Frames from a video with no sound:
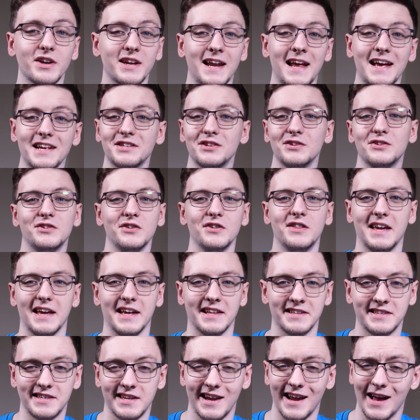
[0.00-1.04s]
you're connected to the
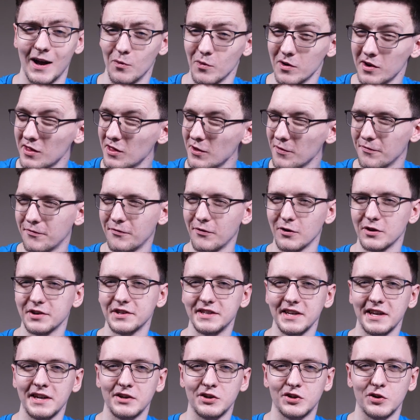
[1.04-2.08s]
internet, one of the first
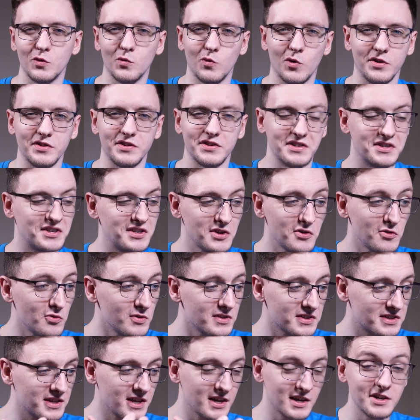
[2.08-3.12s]
things you'll want to do
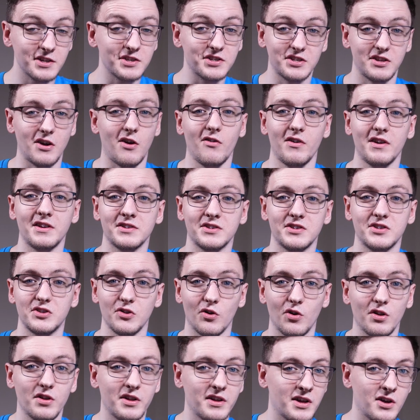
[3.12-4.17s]
is start
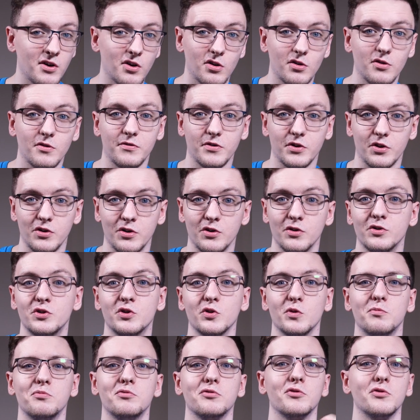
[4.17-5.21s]
installing all of your
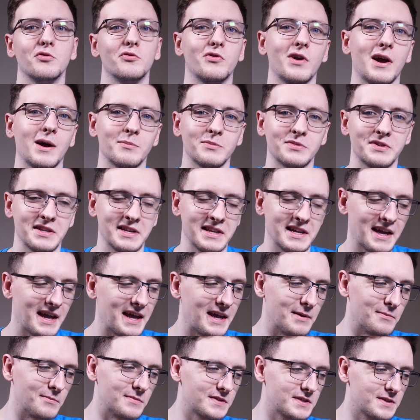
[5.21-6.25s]
usual programs and
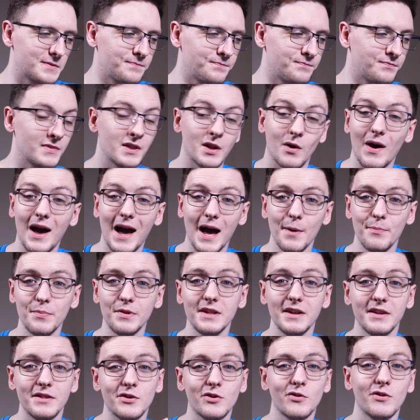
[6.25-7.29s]
games. Now,
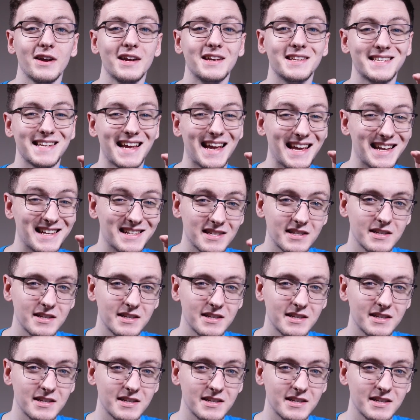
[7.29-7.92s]
happily, there is a